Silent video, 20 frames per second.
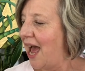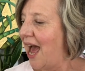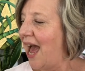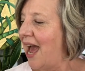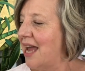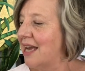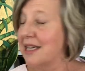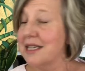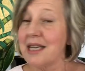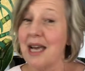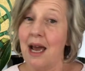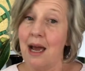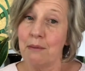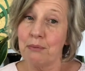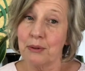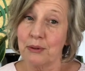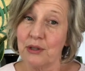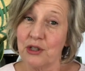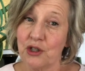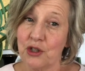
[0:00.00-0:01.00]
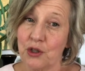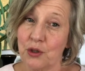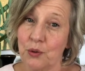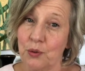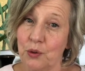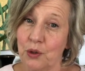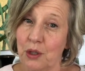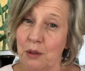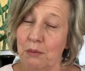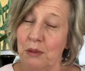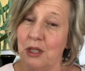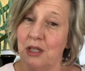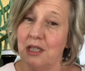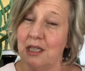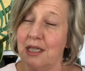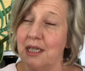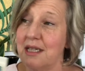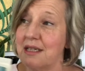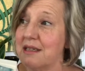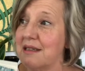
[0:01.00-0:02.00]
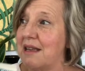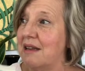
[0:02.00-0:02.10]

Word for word: and Aboriginal communities.